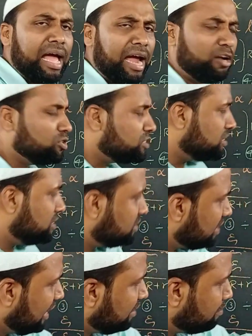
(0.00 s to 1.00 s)
I do a
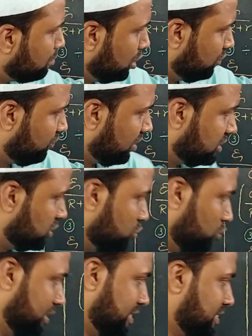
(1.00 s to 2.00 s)
slight modification
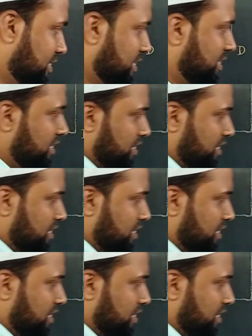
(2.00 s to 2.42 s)
to this.